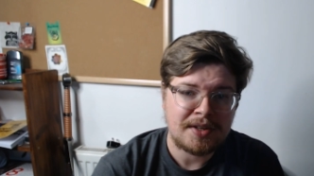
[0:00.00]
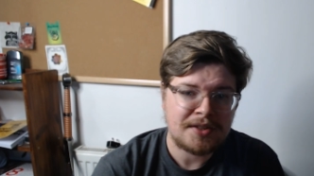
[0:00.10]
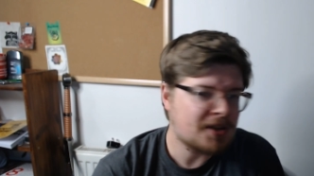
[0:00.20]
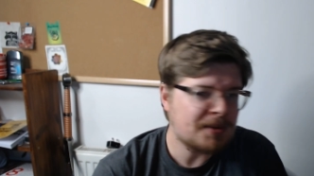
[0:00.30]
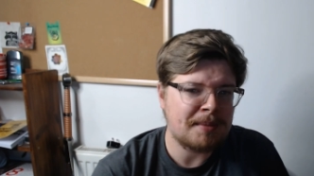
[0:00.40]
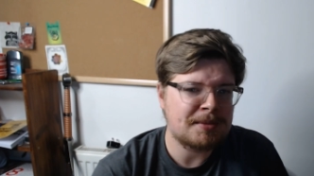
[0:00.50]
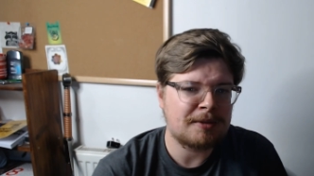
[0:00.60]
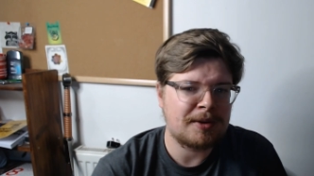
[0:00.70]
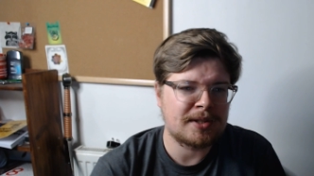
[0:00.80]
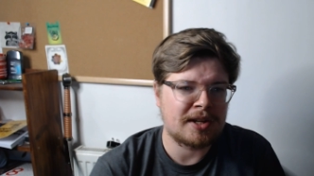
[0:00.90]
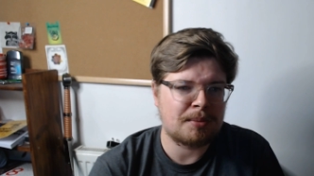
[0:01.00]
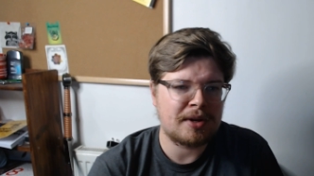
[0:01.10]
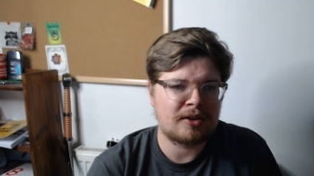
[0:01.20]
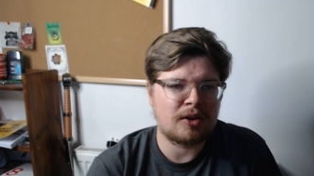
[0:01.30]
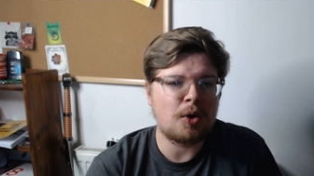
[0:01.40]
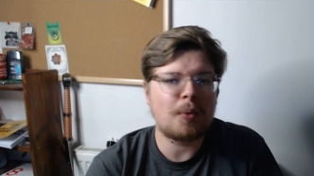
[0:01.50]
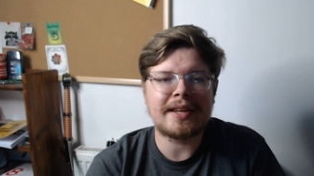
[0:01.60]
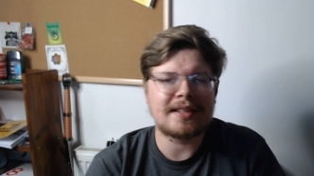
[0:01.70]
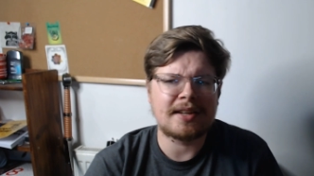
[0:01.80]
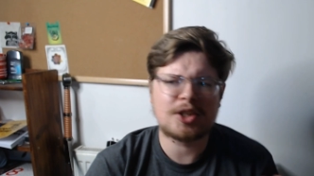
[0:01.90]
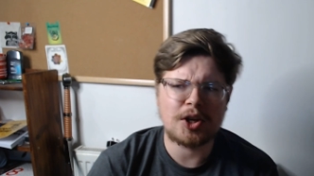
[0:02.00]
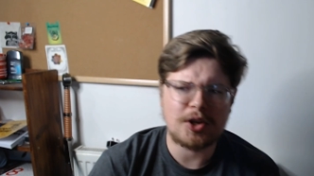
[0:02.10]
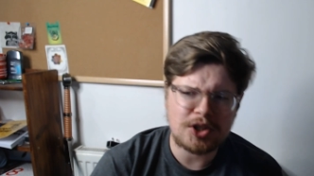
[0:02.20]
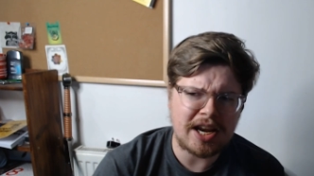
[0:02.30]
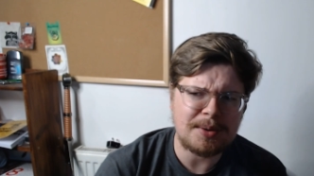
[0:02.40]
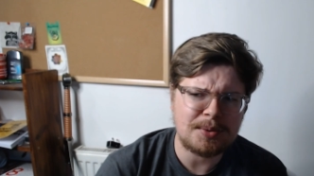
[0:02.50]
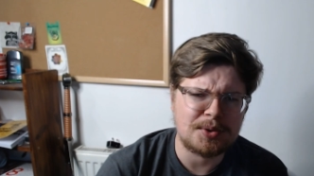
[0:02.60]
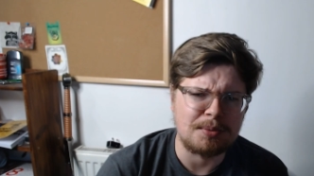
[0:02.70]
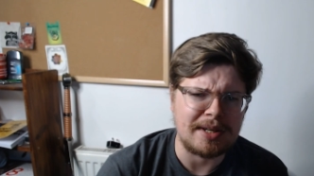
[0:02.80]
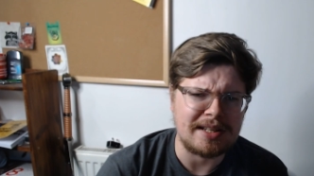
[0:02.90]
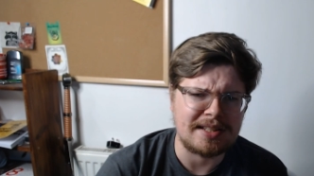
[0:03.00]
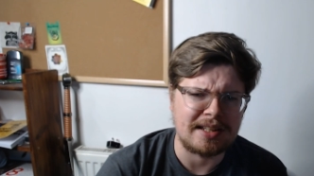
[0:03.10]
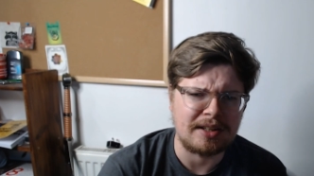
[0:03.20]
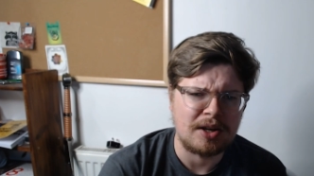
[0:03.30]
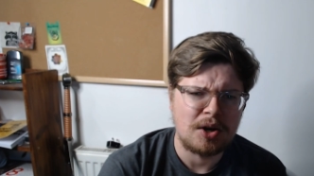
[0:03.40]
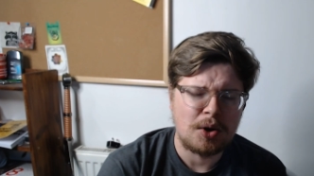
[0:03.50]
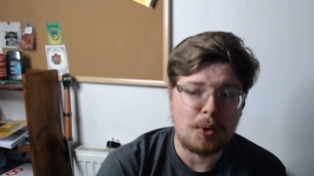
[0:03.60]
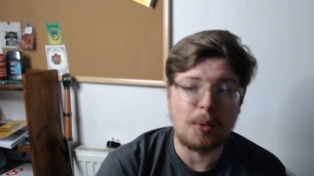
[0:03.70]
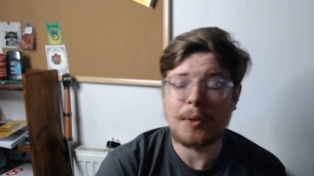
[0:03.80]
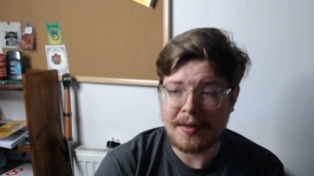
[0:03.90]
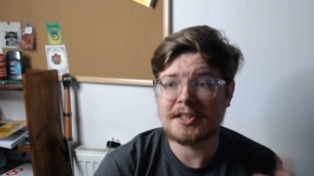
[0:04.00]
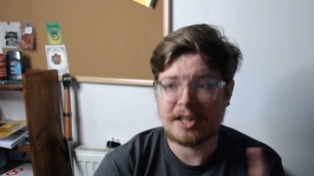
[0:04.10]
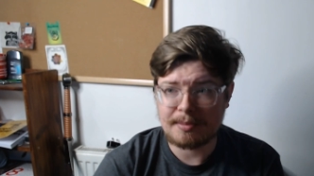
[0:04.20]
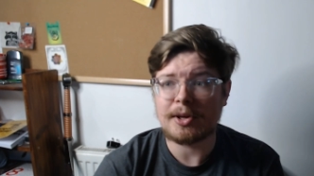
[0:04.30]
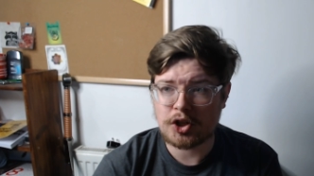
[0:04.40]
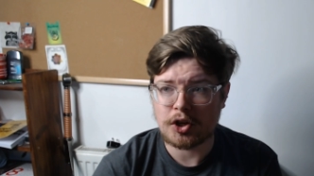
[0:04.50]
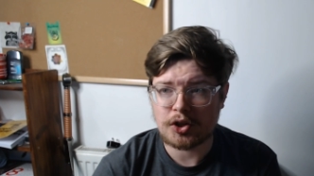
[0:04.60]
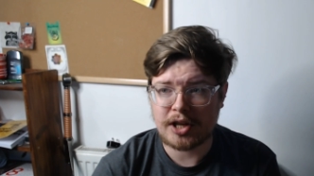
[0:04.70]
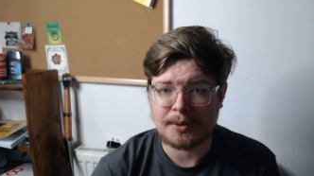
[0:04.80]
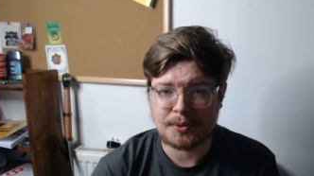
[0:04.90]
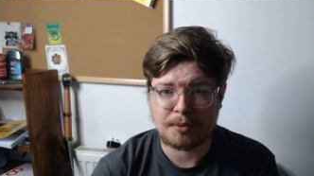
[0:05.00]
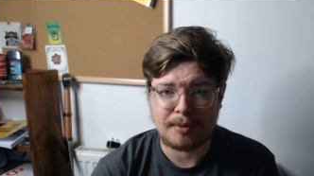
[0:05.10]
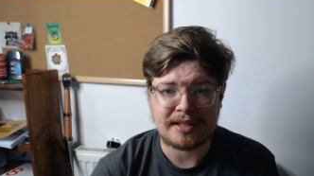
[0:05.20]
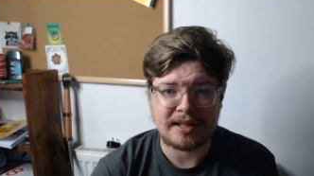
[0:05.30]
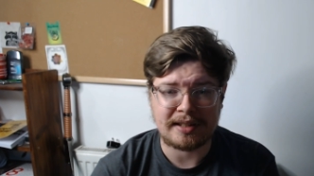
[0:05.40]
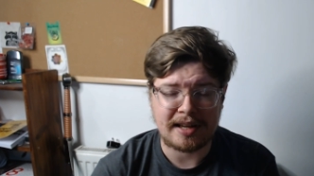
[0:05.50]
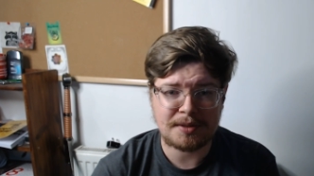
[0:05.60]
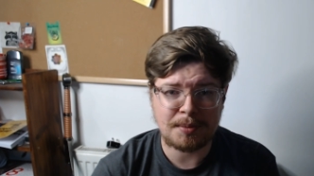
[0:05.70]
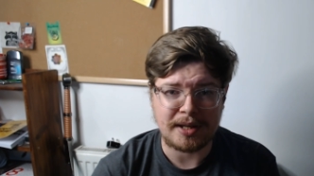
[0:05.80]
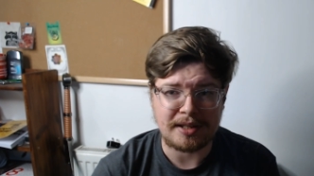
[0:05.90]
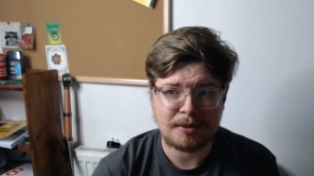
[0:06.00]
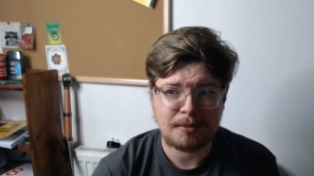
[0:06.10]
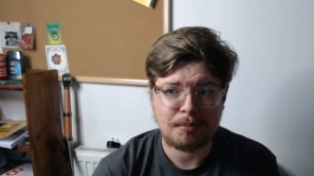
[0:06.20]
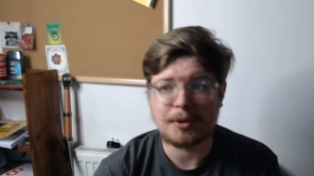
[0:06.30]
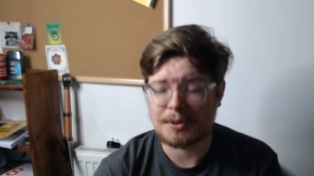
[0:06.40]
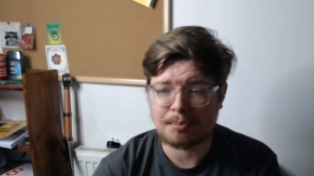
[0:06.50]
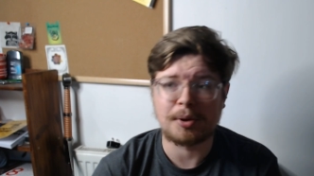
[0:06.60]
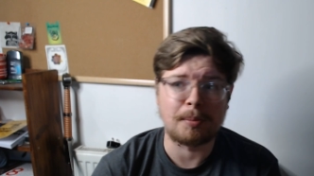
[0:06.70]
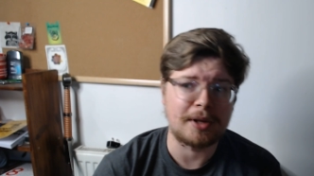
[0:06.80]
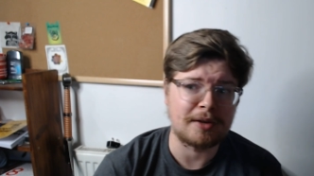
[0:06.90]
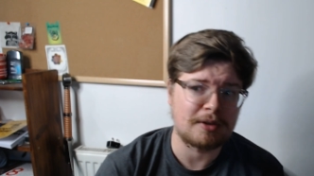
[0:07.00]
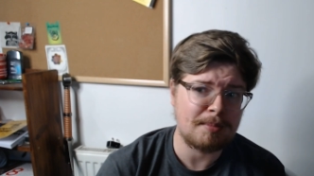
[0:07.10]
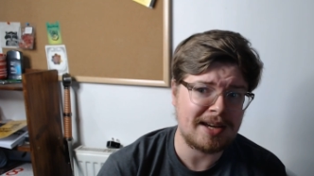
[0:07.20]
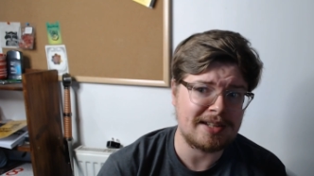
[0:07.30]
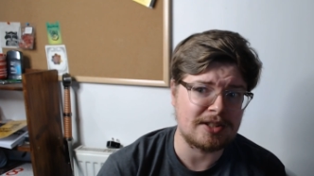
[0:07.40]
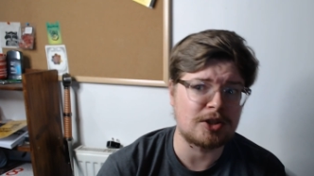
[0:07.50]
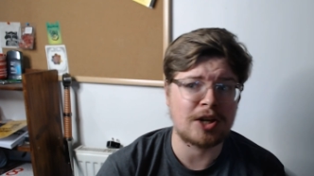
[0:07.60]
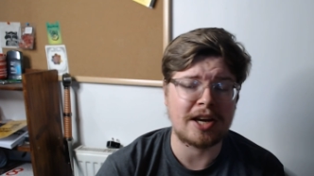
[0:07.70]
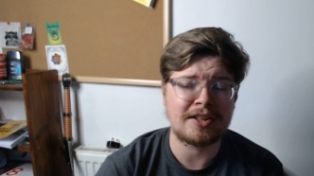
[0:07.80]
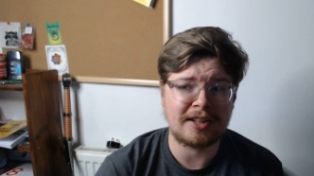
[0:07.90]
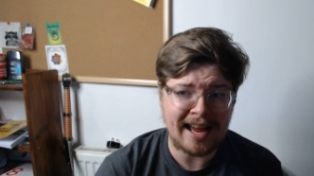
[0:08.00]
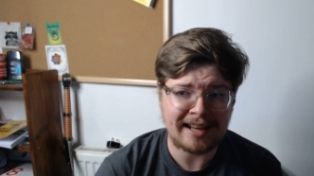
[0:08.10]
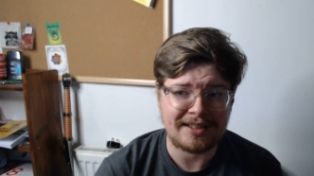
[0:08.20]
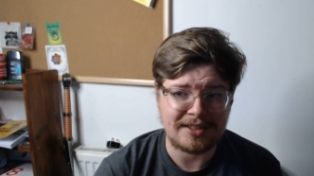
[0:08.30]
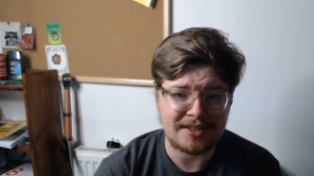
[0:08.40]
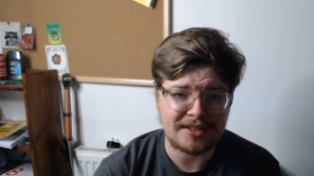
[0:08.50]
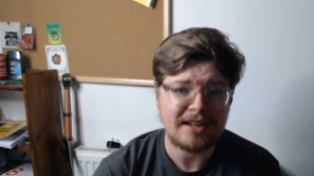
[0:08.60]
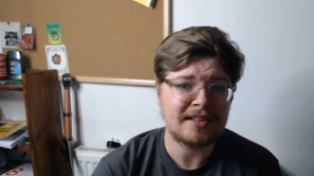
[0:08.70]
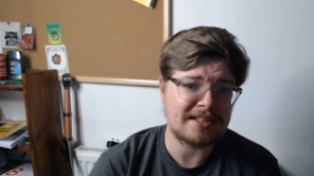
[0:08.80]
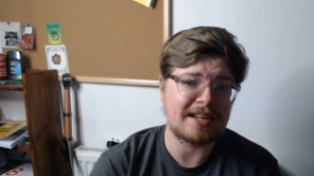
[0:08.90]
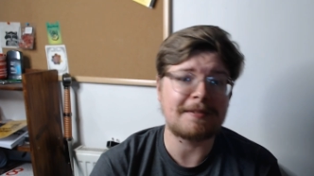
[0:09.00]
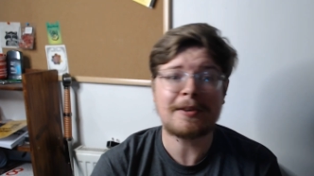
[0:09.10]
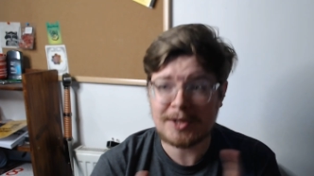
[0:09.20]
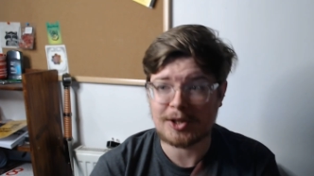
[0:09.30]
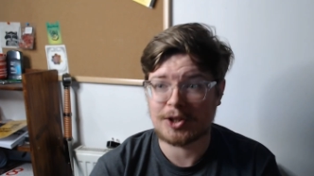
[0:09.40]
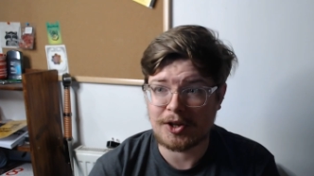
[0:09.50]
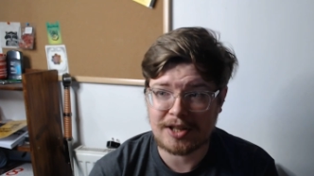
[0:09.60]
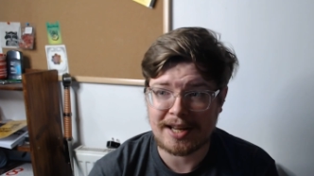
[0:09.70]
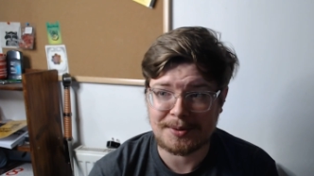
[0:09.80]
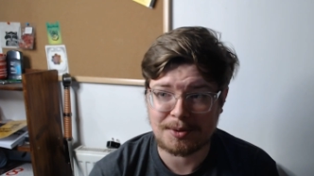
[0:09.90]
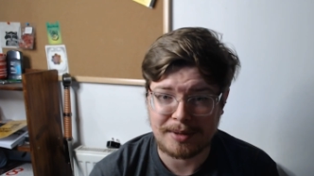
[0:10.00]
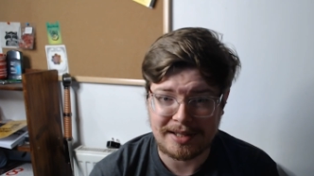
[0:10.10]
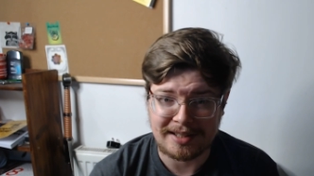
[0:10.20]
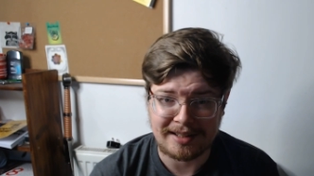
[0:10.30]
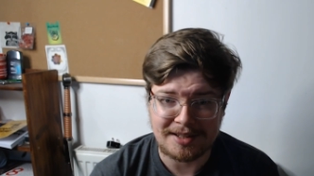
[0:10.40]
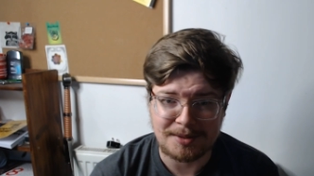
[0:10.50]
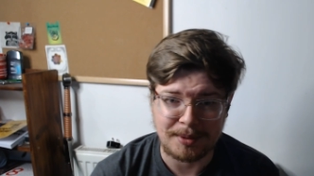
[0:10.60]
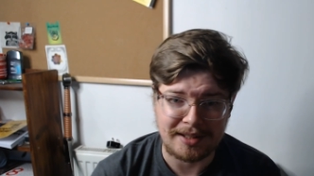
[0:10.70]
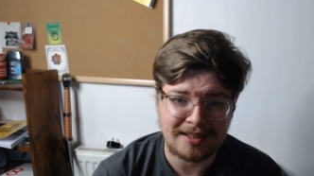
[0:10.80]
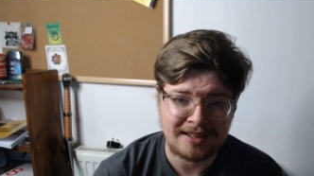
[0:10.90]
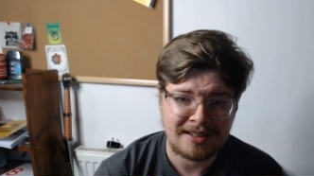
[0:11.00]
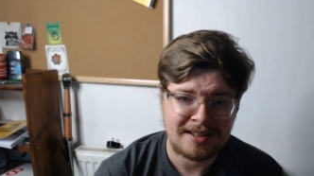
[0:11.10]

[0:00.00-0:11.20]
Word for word: Sometimes it feels like we are always in a church council meeting, or that there's going to be a church council meeting next week which is probably a reminder to check your calendars to see if there is a church council meeting next week.